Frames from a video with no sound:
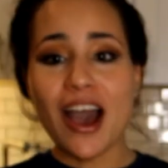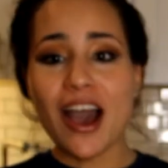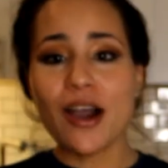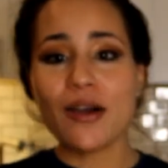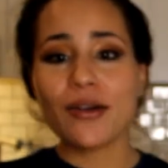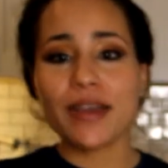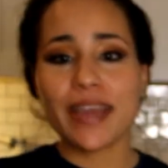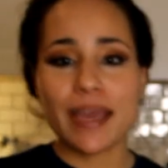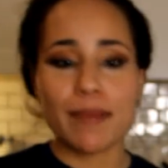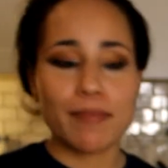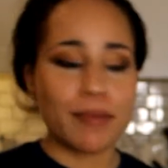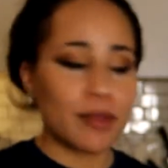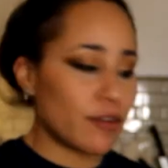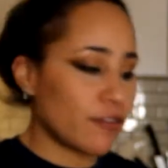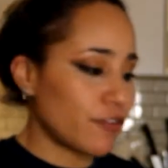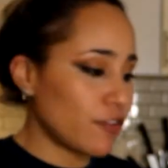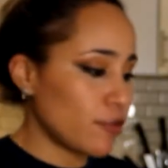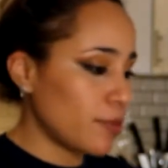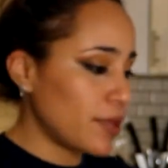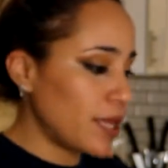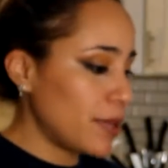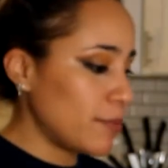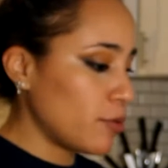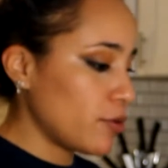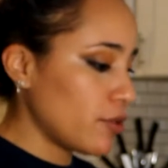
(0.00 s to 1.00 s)
Okay, beautiful
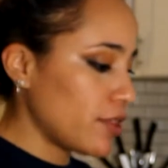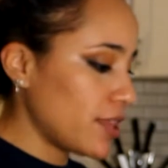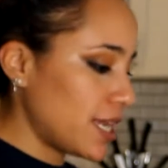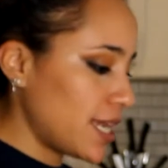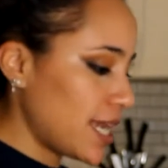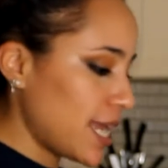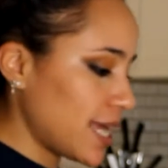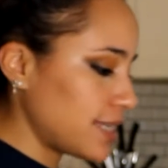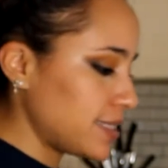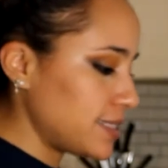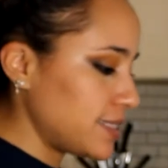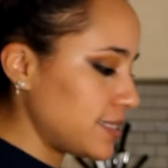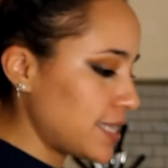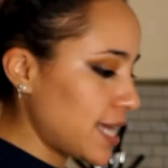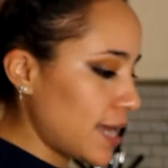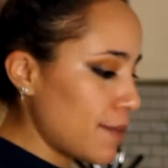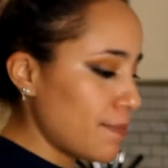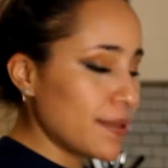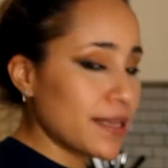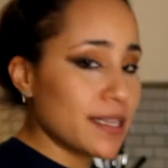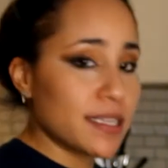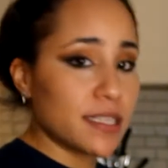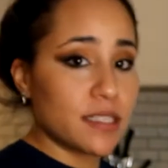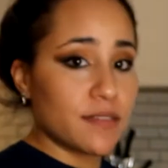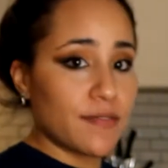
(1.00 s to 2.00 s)
people, the next
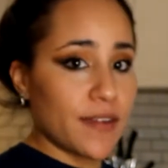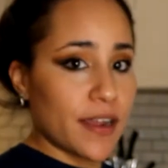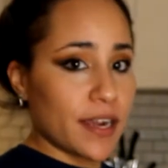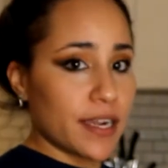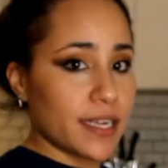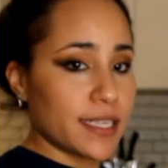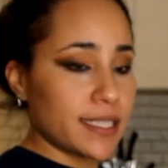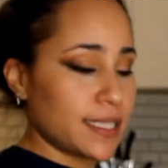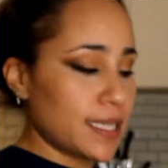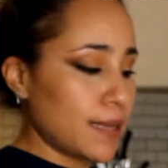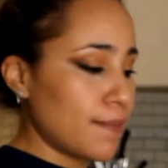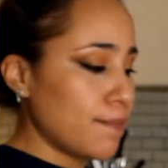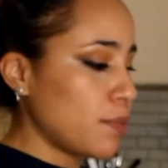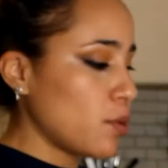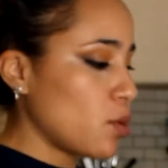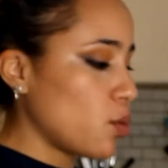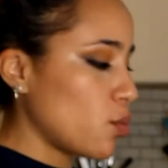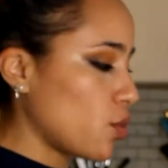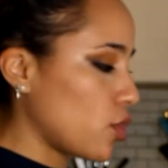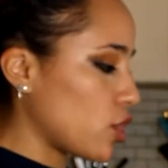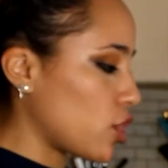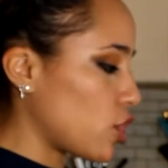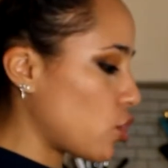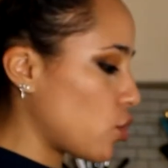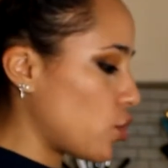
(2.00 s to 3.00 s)
step is very simple.
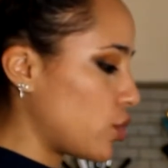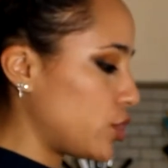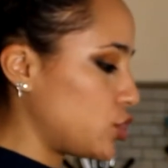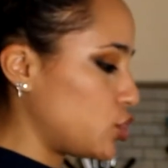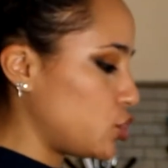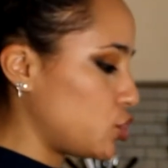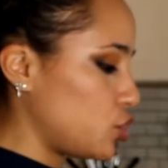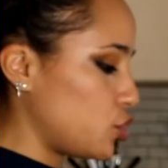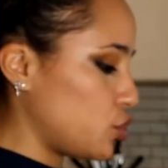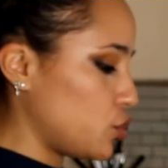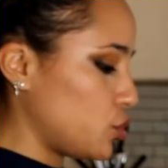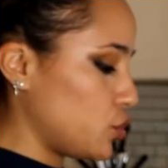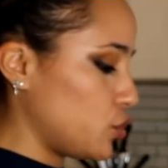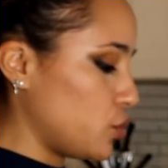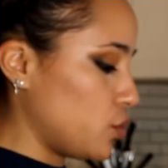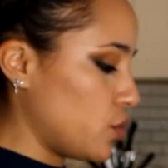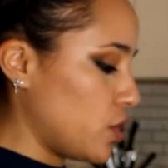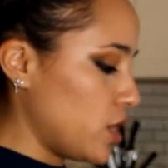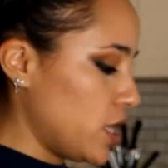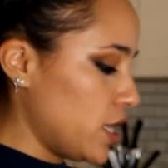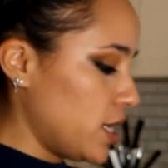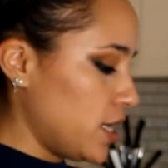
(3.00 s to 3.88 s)
We're going to